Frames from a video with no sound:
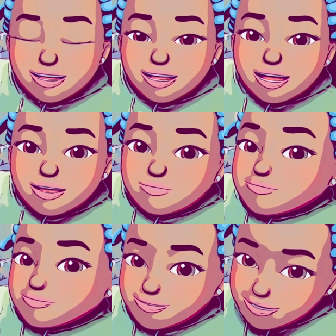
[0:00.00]
it would have been
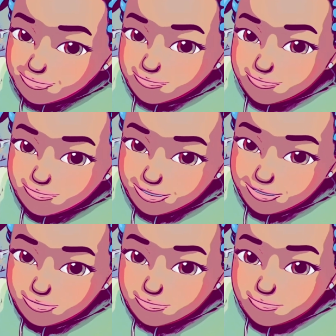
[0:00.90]
nice to
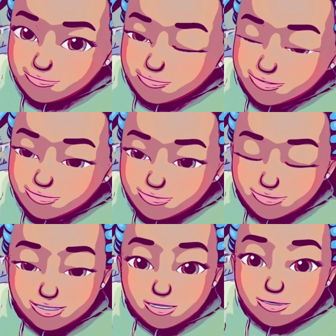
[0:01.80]
have a good
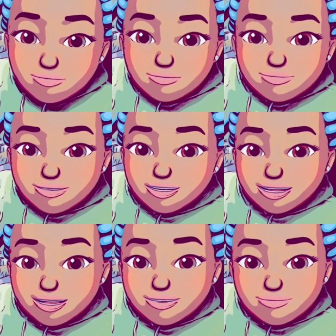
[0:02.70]
tote for like
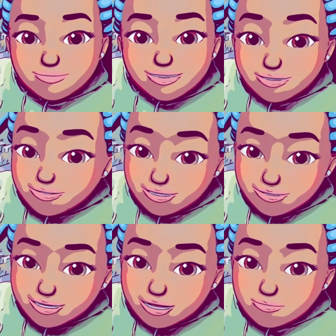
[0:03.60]
days like
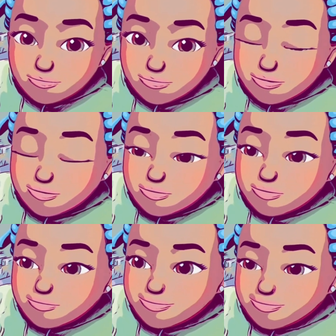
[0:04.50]
that when you're going over
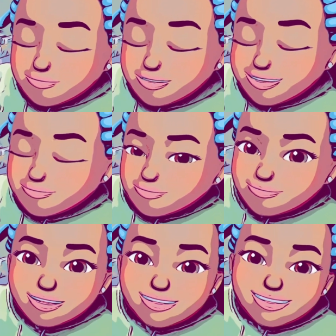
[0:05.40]
there for, as my
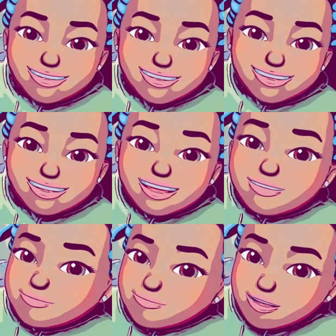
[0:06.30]
daughter says,
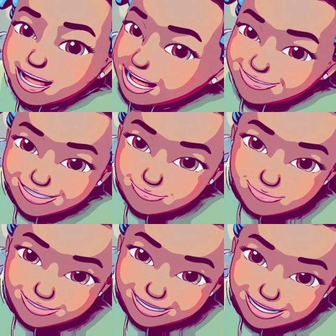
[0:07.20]
for a hot summer
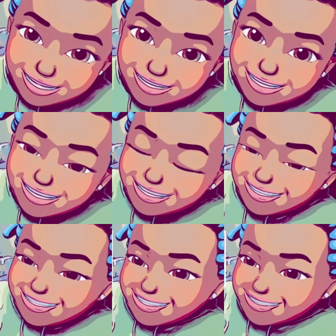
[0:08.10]
day.
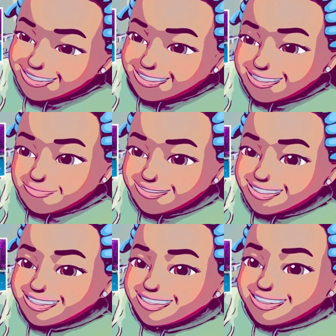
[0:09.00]
That's what she
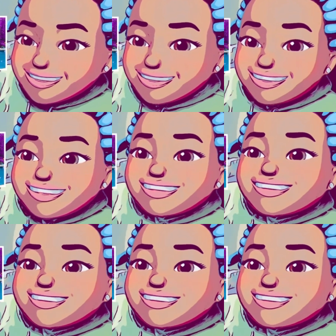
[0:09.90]
calls it.